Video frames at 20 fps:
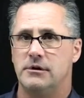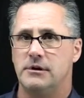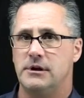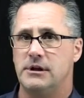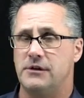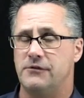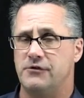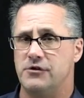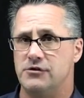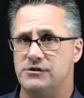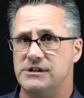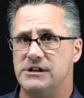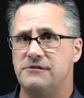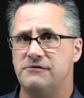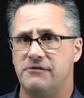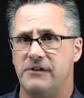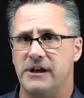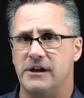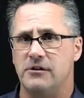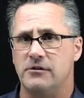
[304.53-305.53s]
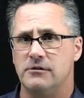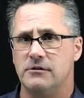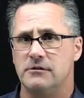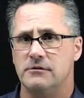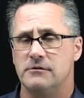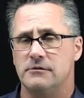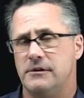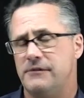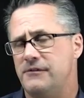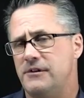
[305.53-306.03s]
if you did fail,
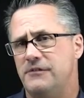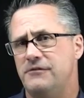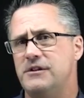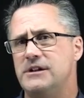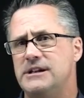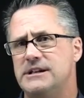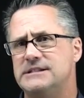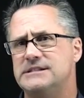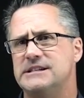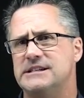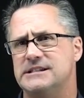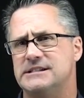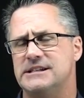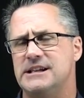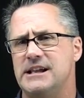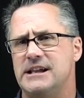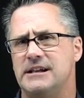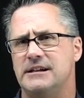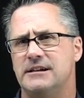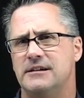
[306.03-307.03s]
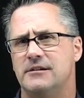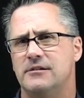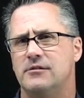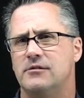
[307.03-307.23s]
even if you did succeed,